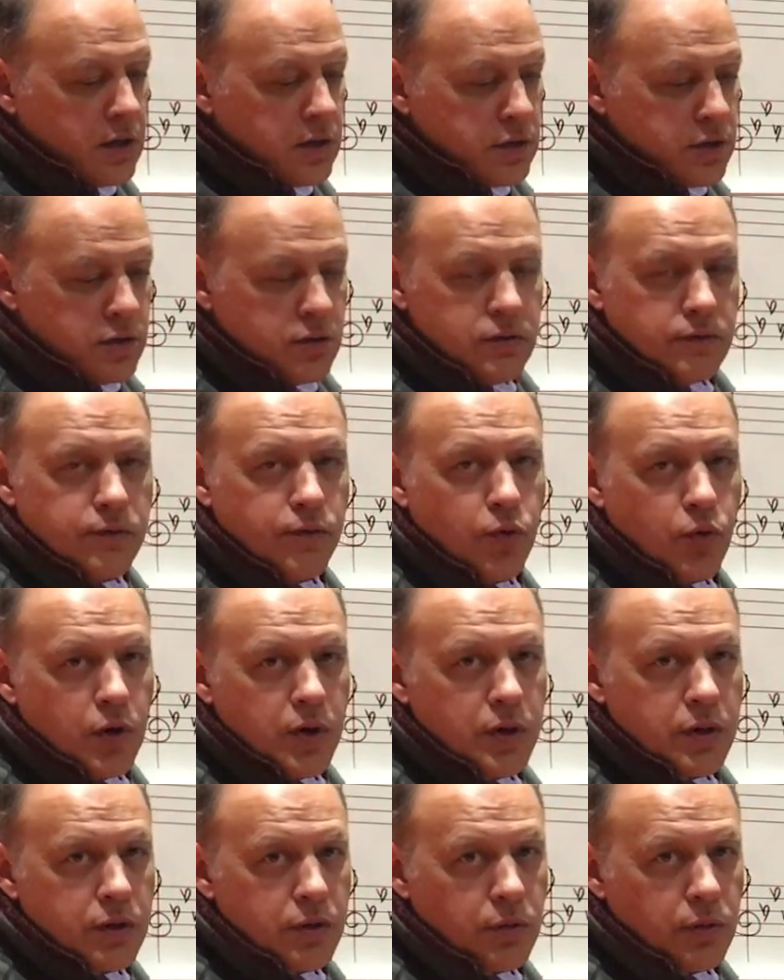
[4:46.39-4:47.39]

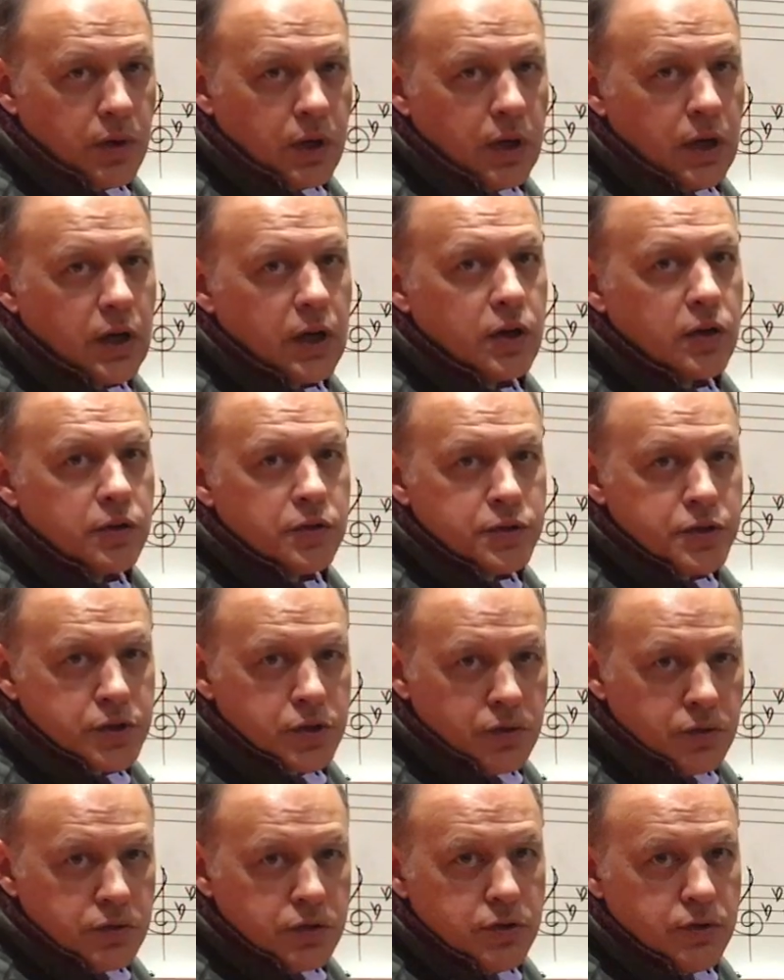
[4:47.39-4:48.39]
2/4/3 and
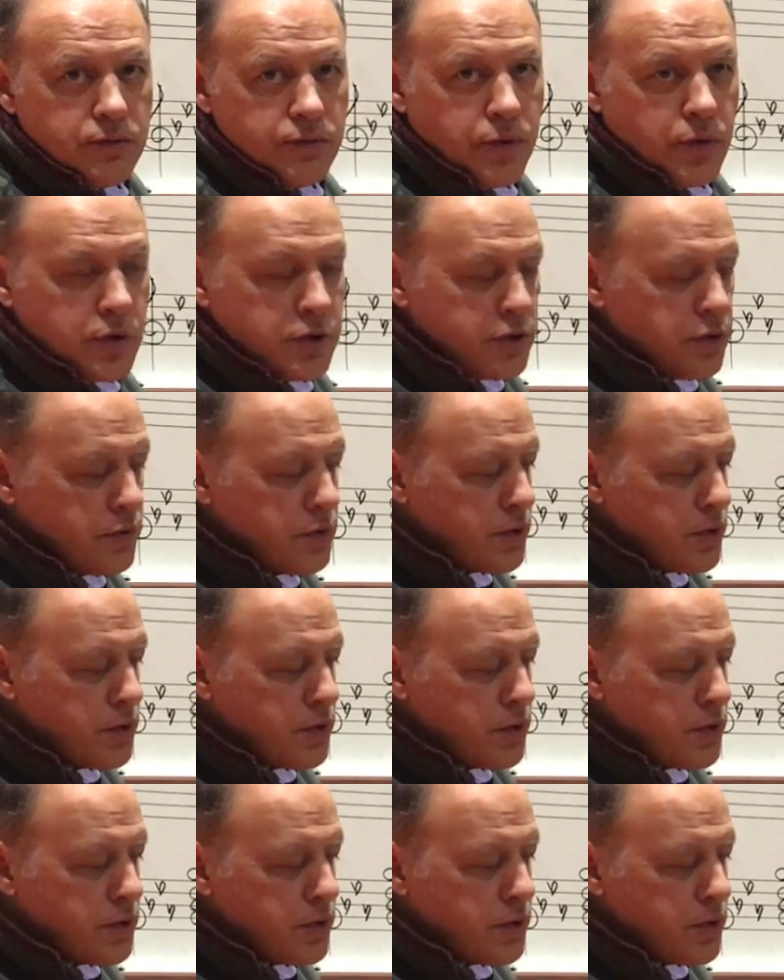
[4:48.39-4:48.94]
also 2/4/2.